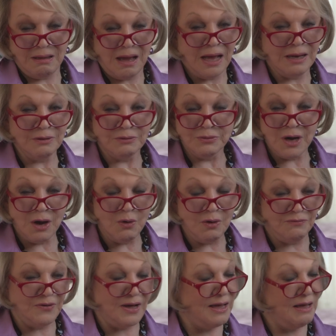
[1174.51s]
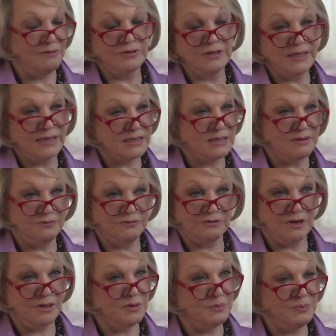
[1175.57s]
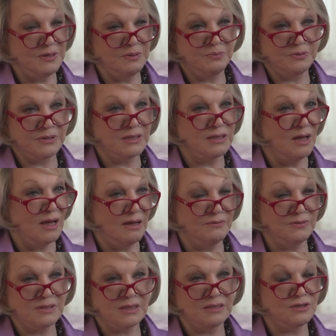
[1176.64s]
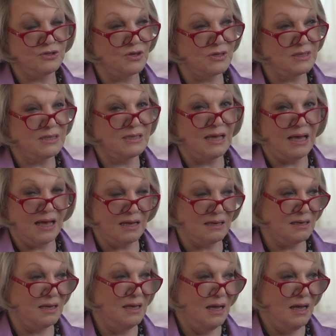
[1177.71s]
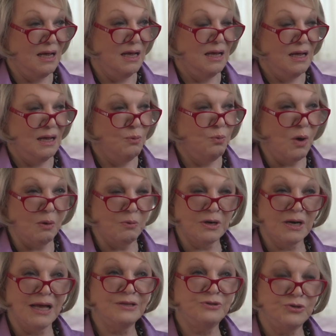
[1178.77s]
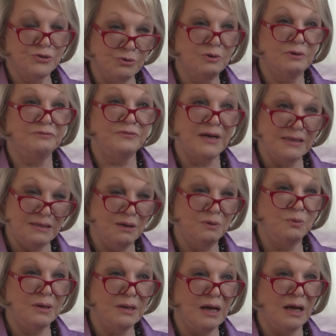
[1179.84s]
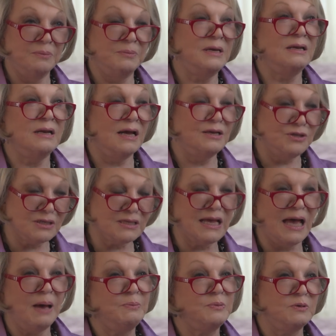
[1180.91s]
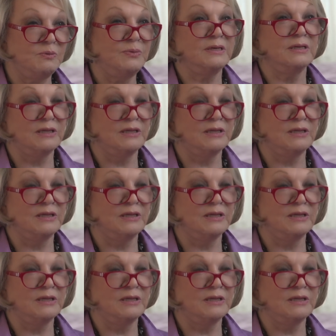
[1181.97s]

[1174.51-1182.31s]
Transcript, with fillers: I don't know if I have a lesson for other people's lives. It's just that, what would I do if I? I mean, I just happen to be